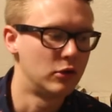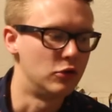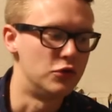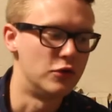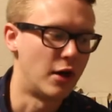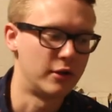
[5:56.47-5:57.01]

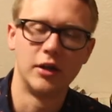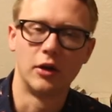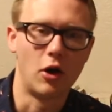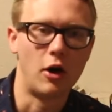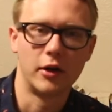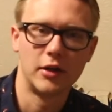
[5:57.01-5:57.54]
You do not need an
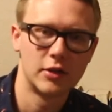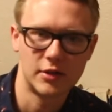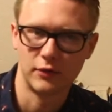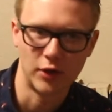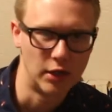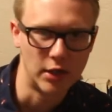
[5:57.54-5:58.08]
audience
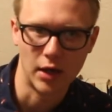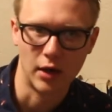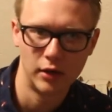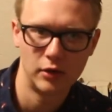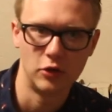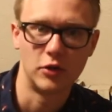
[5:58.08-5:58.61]
of any
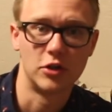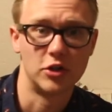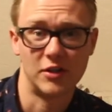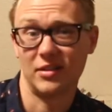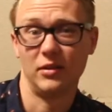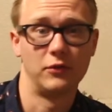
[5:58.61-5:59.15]
kind. You can
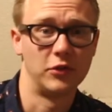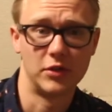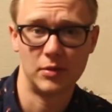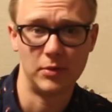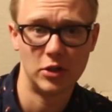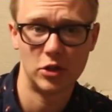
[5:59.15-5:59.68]
just deliver the
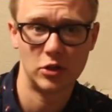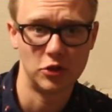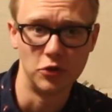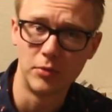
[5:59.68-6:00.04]
speech to